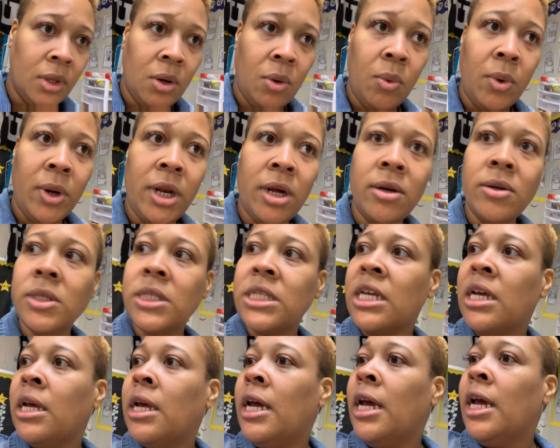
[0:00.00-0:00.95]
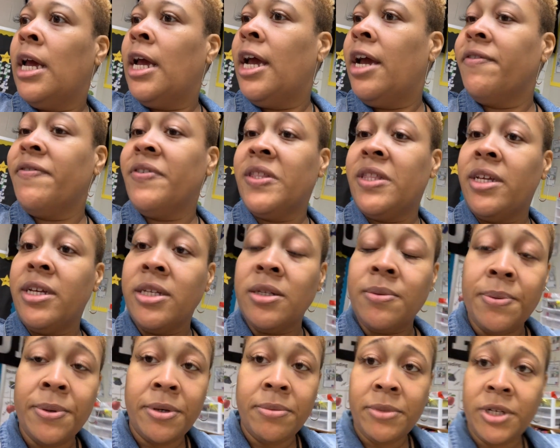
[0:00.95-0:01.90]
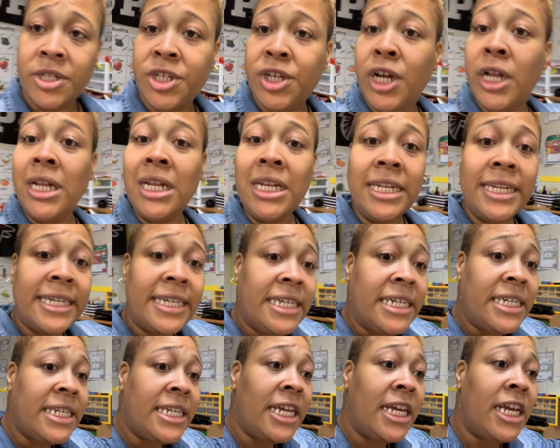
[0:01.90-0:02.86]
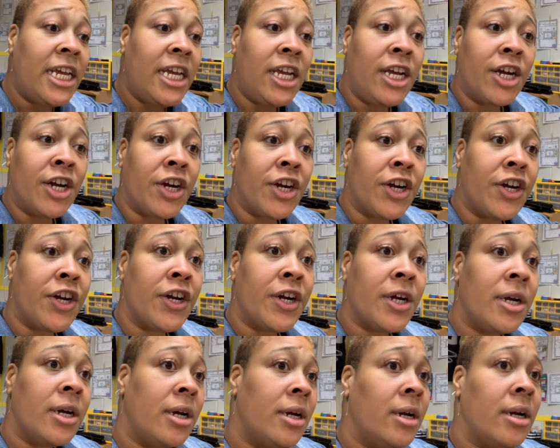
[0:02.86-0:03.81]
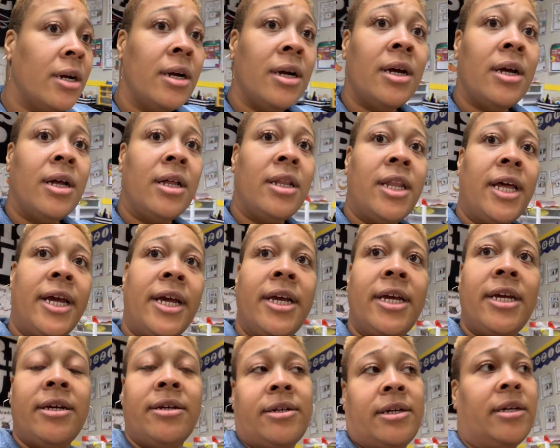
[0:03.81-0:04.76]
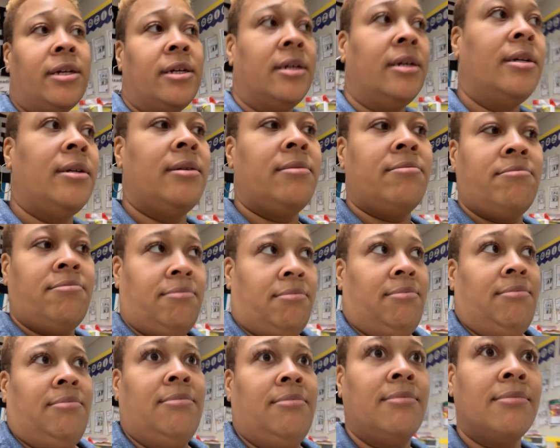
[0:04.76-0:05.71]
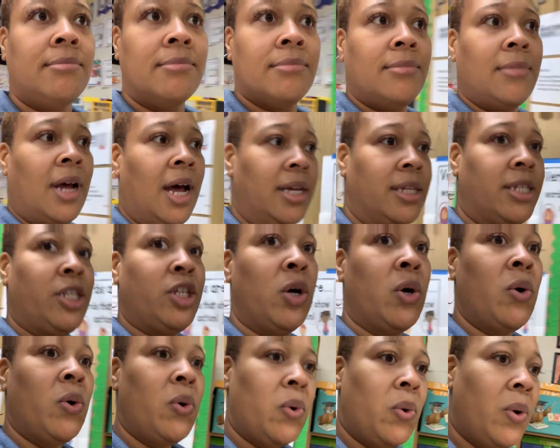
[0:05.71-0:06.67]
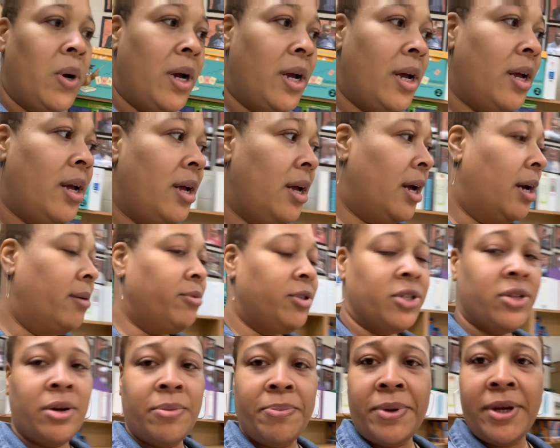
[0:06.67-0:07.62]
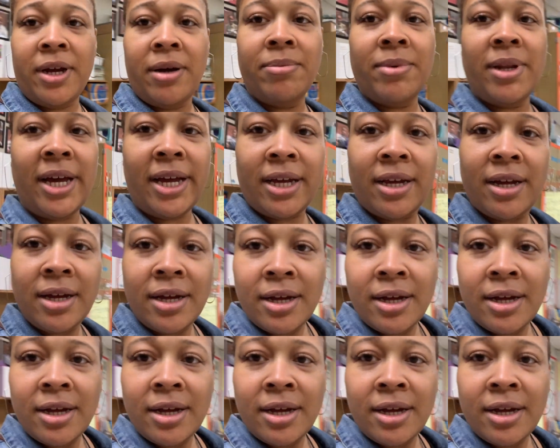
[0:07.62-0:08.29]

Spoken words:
What else? Everything is pretty much clean here. Like, so I'm just gonna pick up like